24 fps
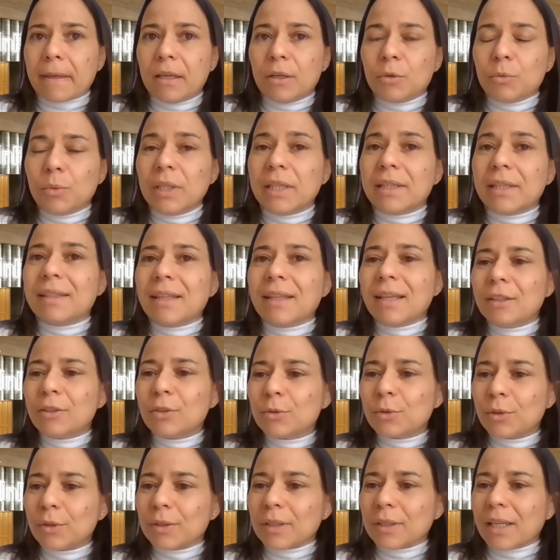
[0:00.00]
we tend
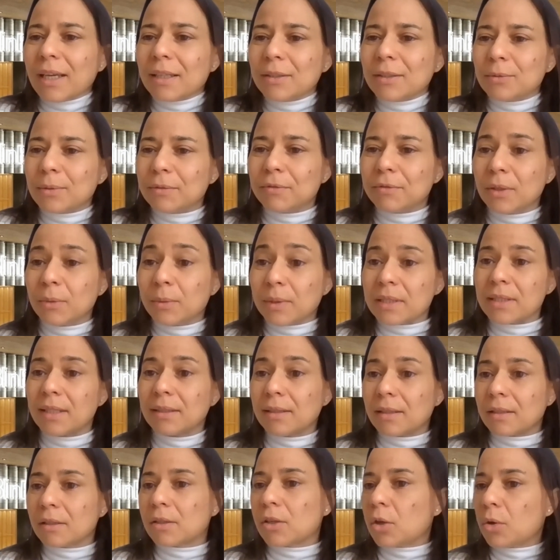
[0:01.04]
to connect with the ones
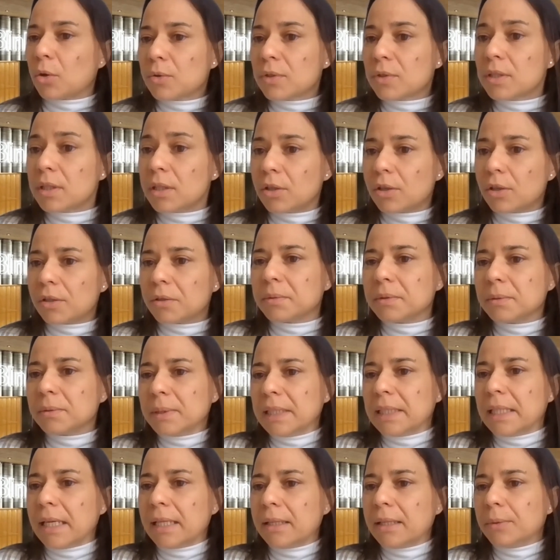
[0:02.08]
that are closer, or
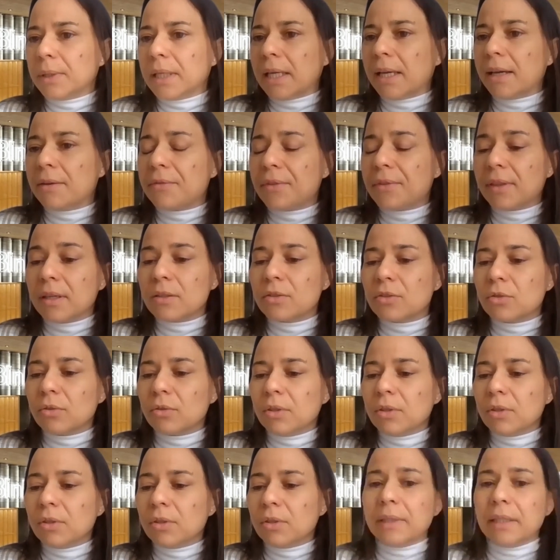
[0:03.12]
that we have things to
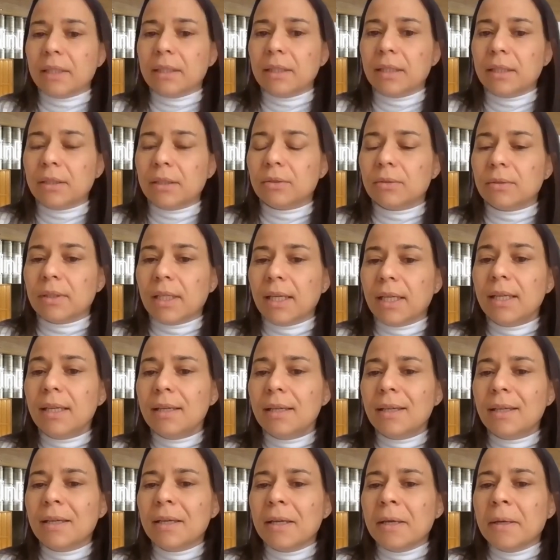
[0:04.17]
do in a day-to-day.
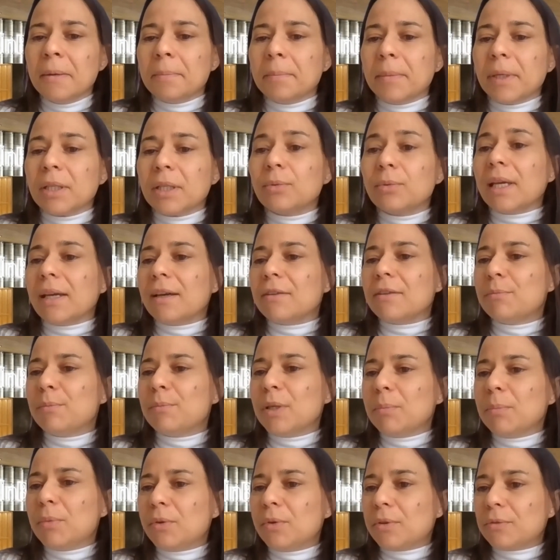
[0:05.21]
But we have
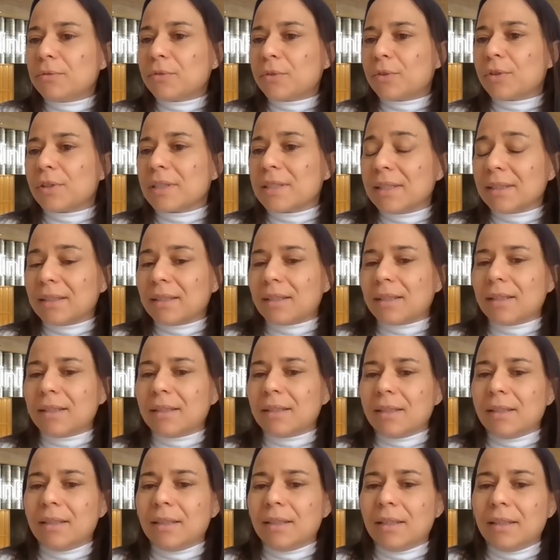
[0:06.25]
people, of course, that
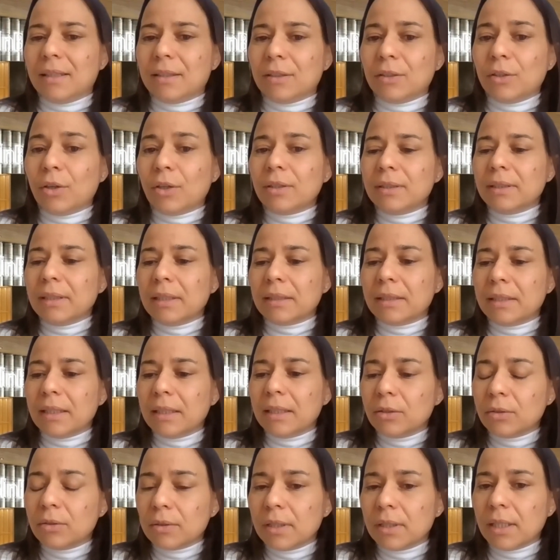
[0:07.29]
are not in a
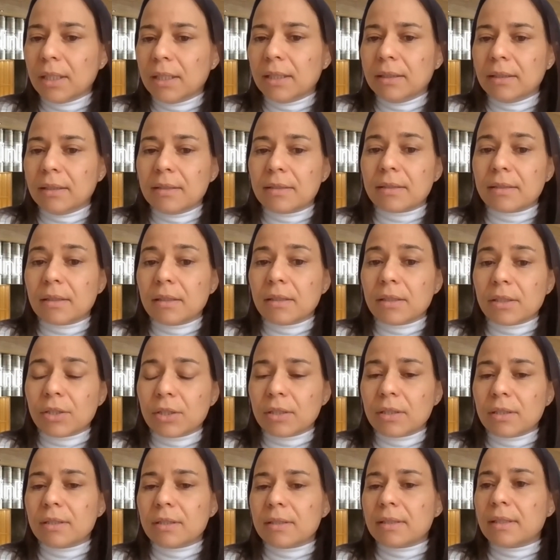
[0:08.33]
day-to-day
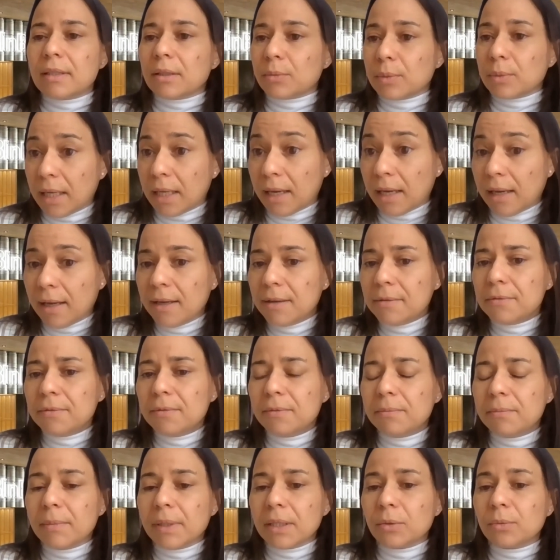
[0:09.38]
discussions that we have,
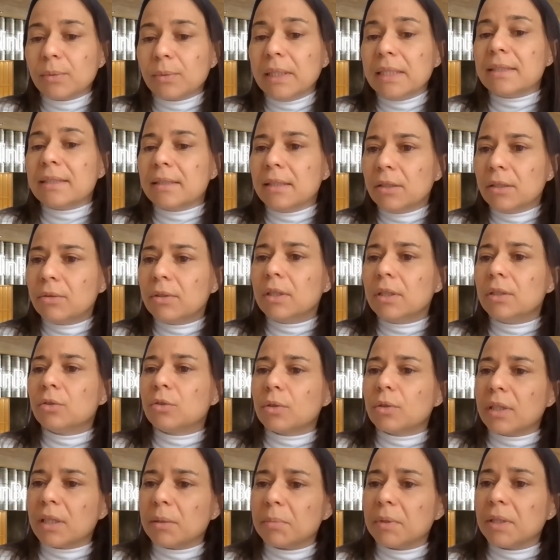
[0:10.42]
but we still need
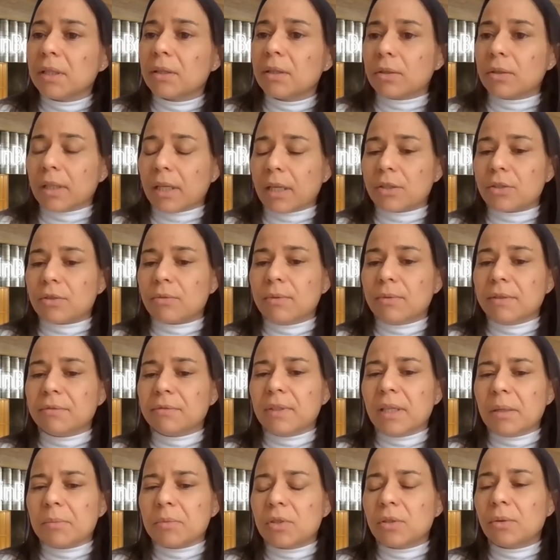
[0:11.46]
to keep the connection with
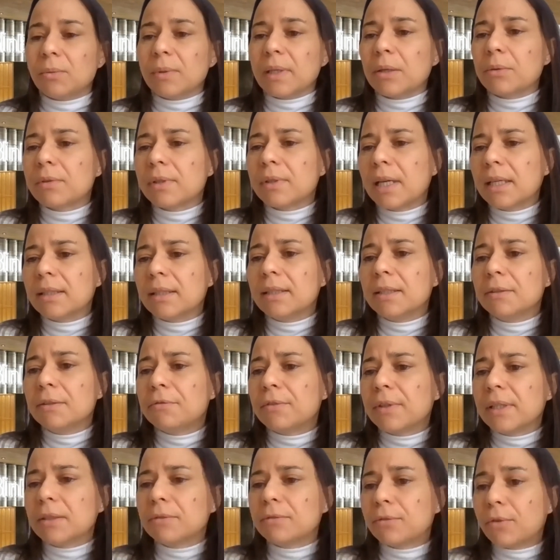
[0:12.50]
them. So we create
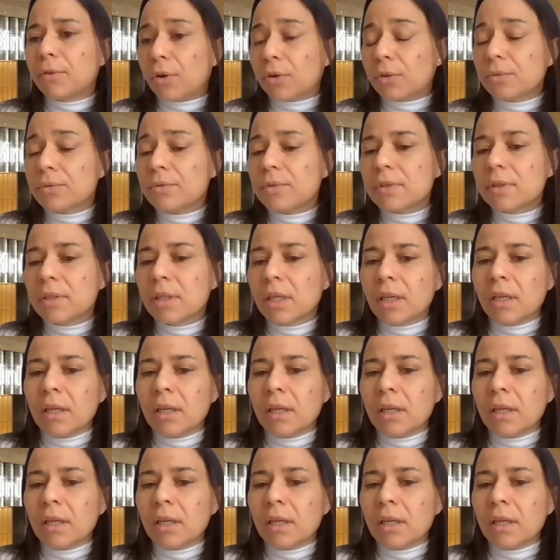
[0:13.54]
different forums,